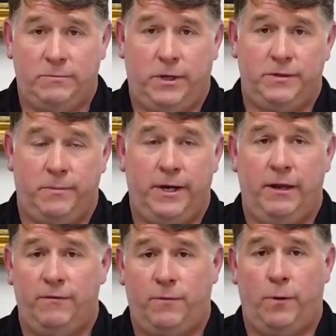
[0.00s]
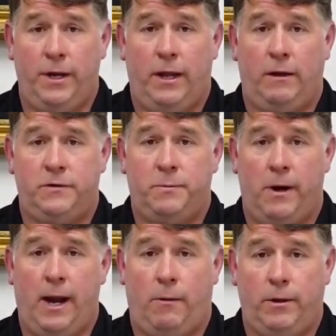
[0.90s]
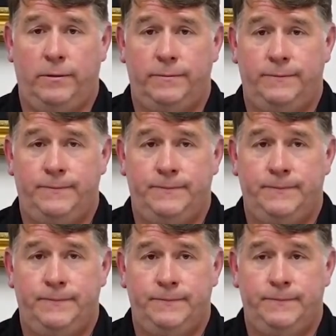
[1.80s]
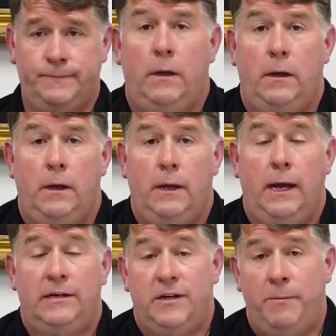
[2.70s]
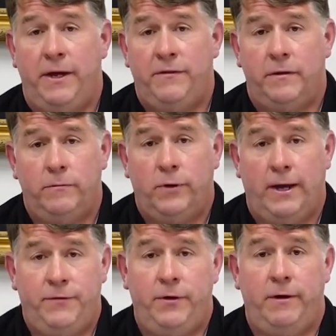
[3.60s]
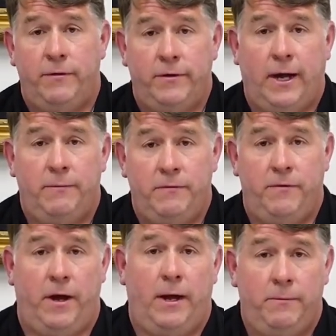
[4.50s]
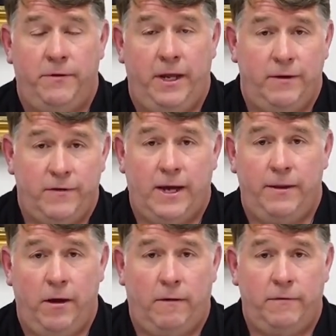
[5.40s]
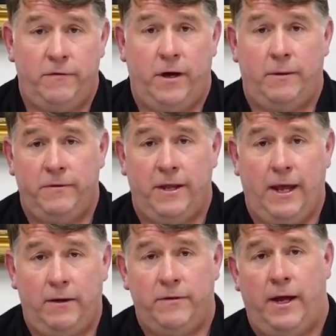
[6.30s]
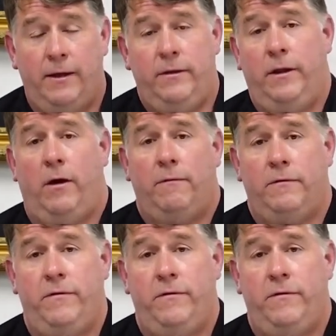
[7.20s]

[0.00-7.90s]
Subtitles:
as much money as $40 per hour. As I mentioned, we have two different types of jobs, the inside the office jobs and the outside the office